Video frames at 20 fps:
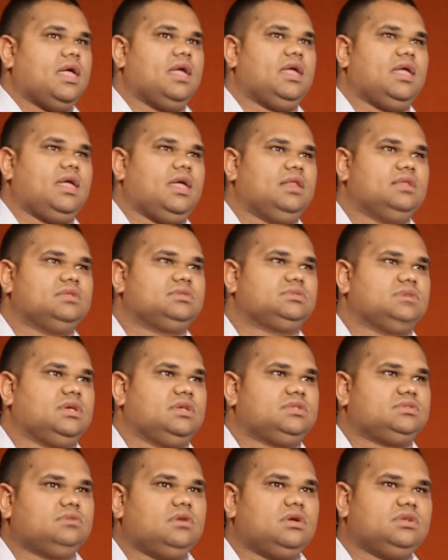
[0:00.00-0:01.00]
and, it's
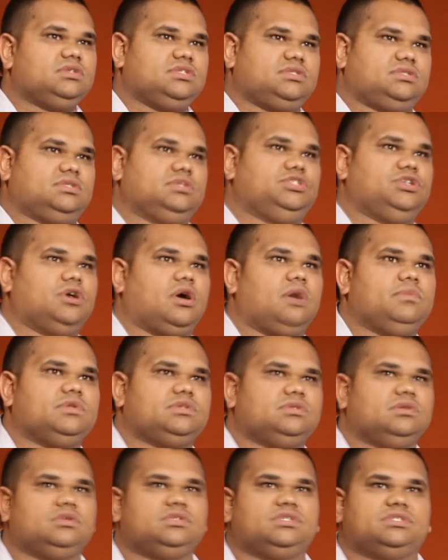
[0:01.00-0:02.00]
it's not just a job,
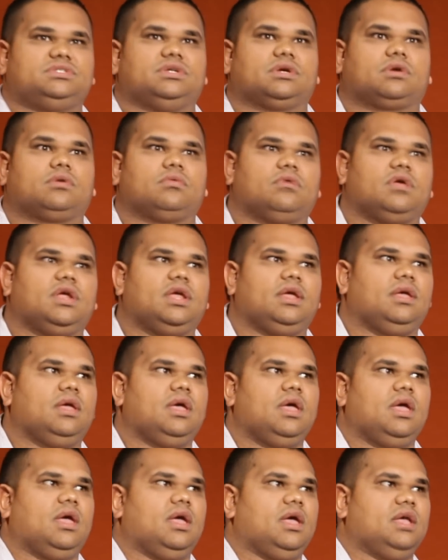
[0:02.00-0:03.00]
it's not just a career.
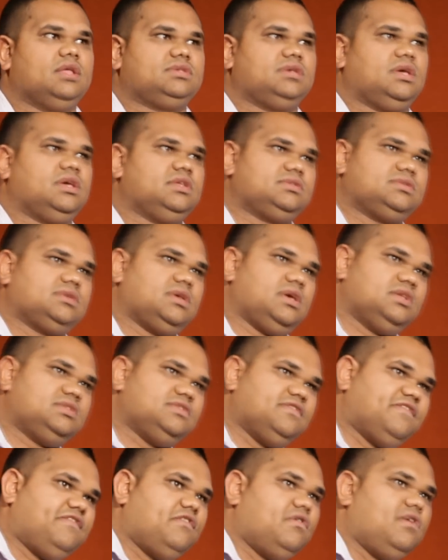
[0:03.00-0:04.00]
It's it's it's
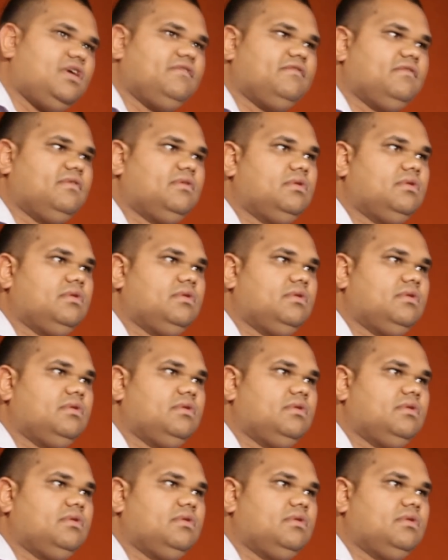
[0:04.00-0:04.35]
a fight.